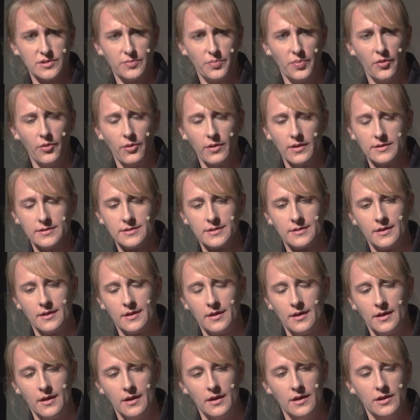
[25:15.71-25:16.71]
support,
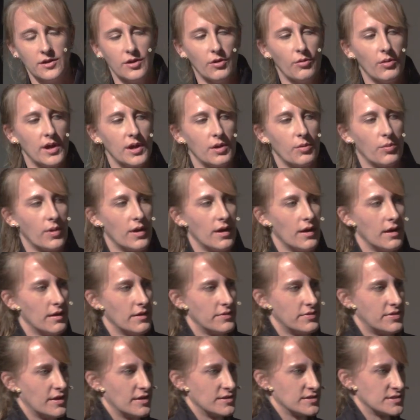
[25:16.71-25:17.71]
knowing
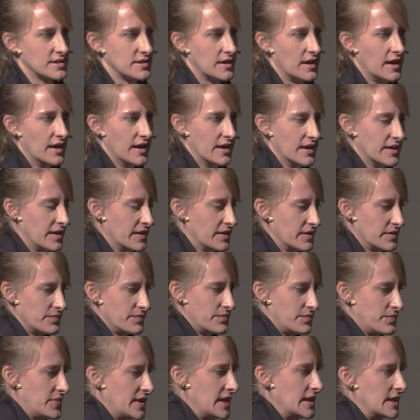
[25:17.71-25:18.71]
where there's a
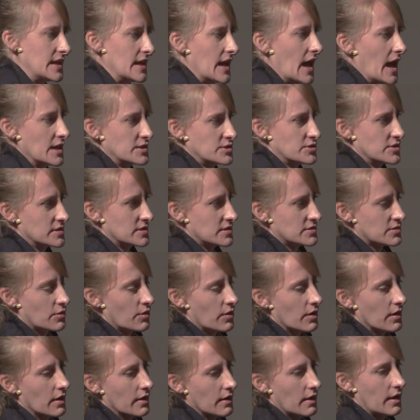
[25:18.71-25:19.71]
pediatric
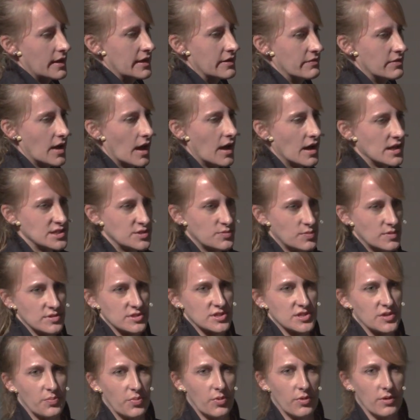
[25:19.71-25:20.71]
or even
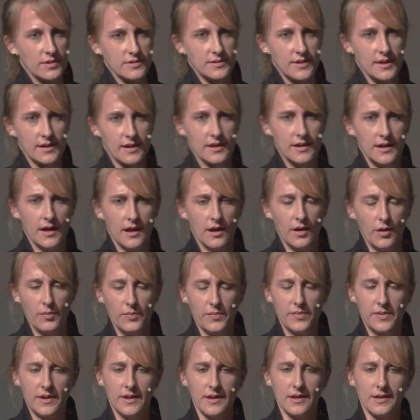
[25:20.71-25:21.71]
hospital support that can
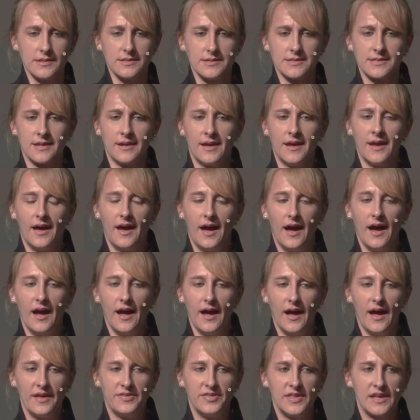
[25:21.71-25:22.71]
help kids.
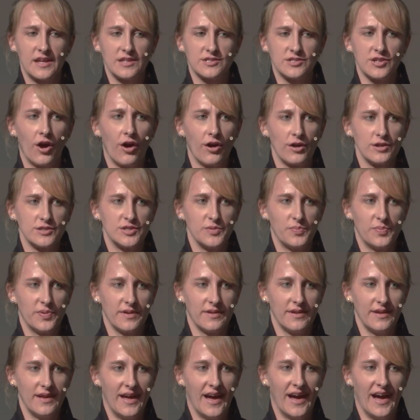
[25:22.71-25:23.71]
I think it's hard to
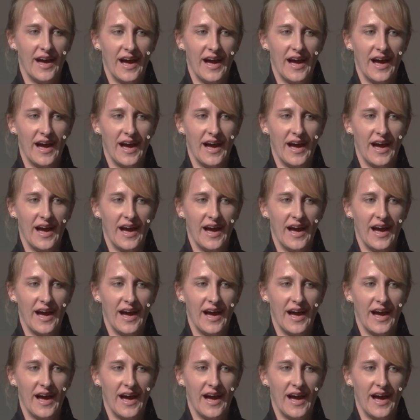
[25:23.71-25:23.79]
put